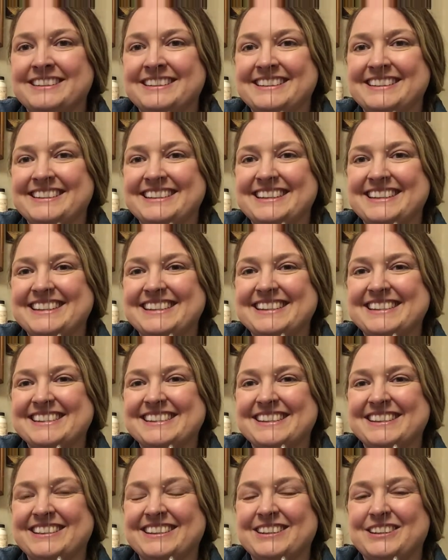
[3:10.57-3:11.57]

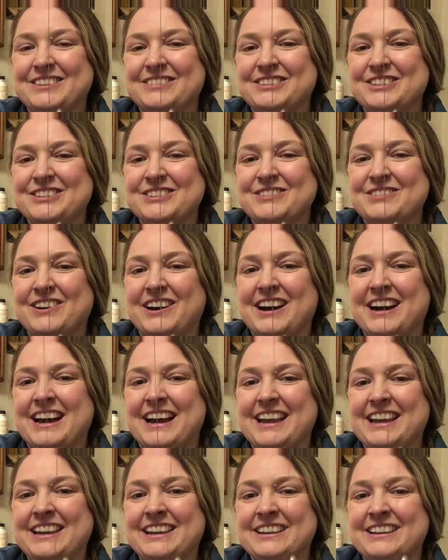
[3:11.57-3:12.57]
is a little too
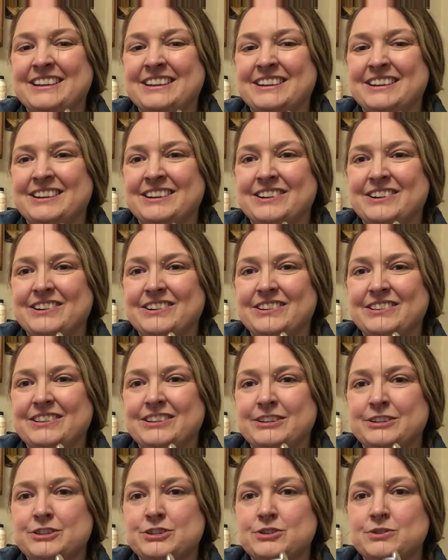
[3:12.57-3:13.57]
high or a
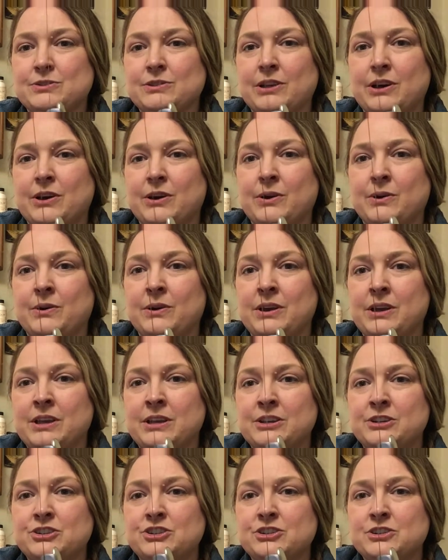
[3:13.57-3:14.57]
little too low,
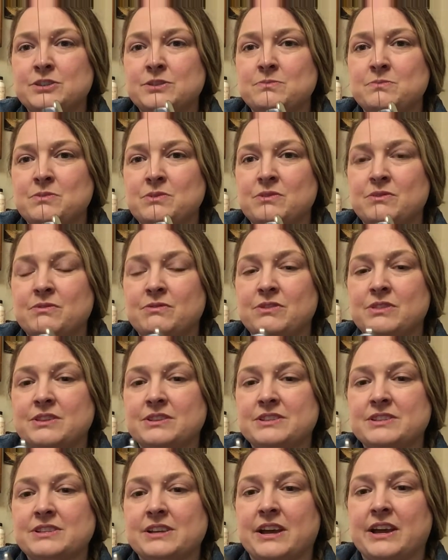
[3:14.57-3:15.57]
just move the
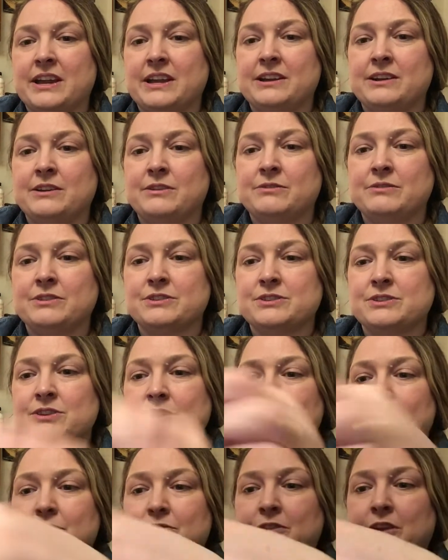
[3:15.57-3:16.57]
side of the
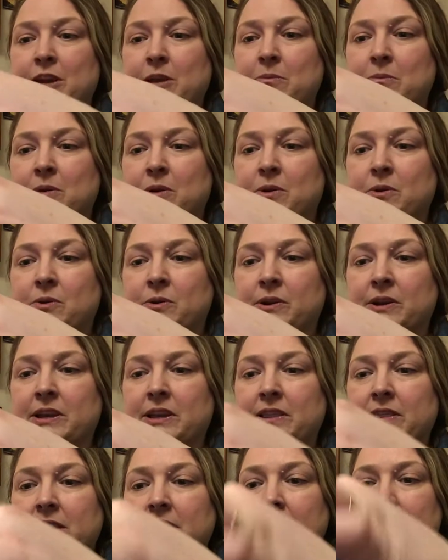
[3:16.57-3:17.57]
saw frame
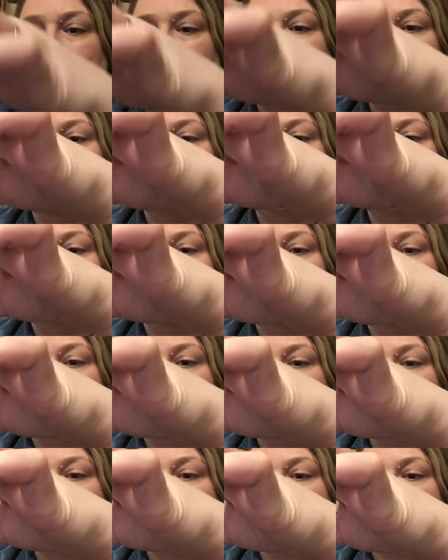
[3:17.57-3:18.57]
accordingly.
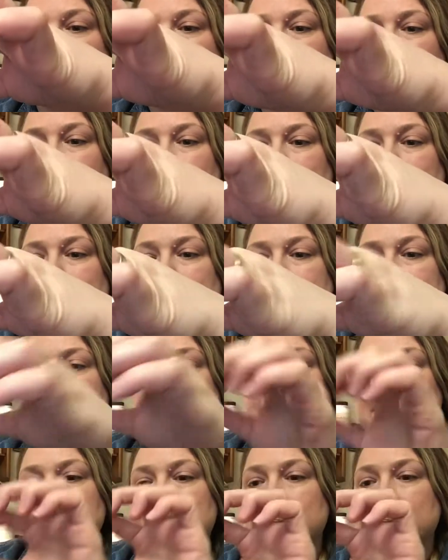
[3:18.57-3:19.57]
So we'll place
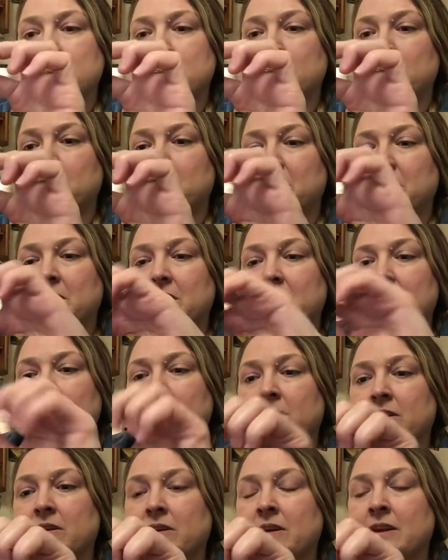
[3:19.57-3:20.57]
that into the opening
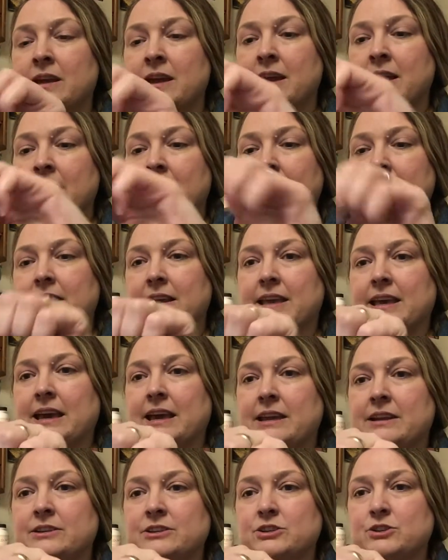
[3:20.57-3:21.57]
here. And
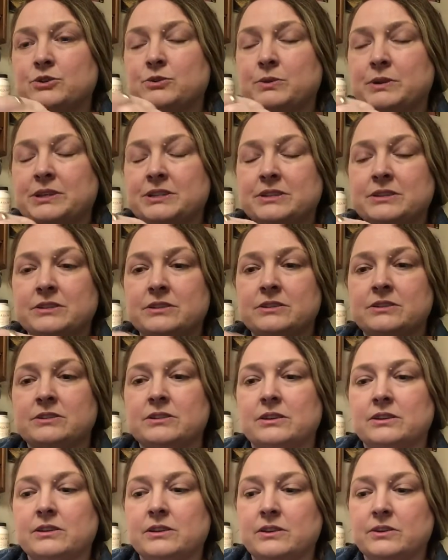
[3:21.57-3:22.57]
again, twist
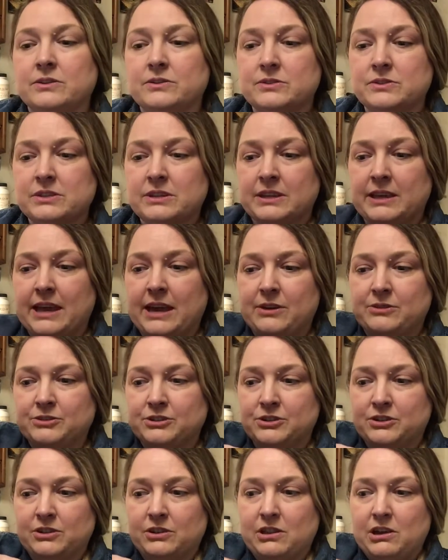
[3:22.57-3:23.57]
to close
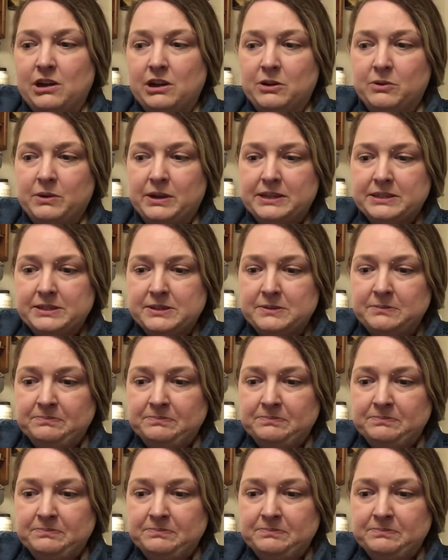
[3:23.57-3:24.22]
counterclockwise.